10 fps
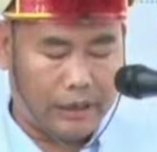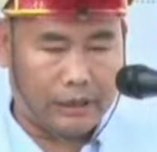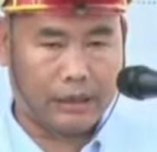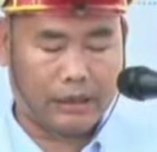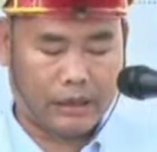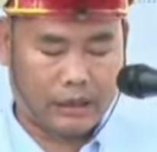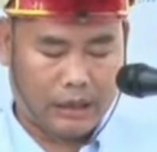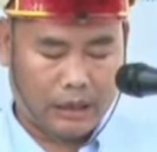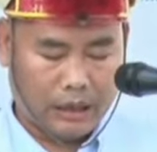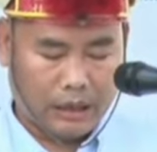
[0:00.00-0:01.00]
leaders
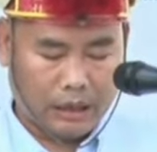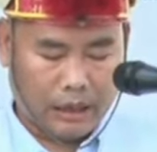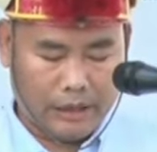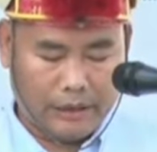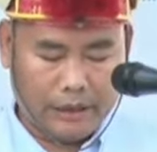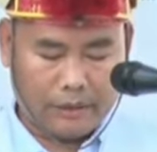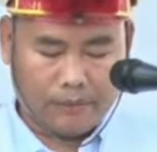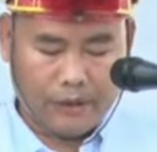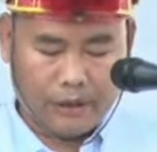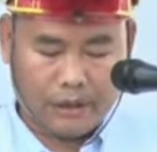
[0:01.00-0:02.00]
and their
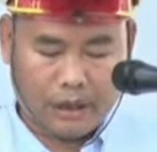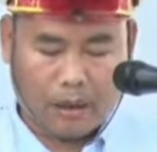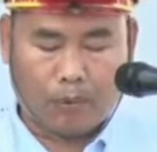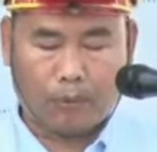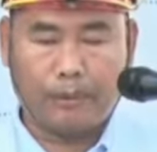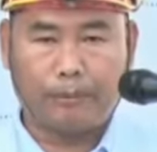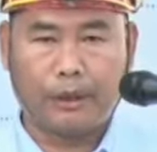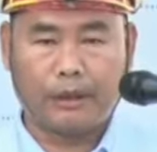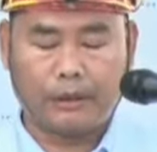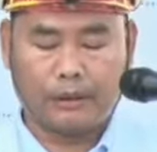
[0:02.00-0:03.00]
fields of our
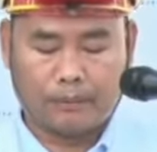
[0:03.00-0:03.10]
people.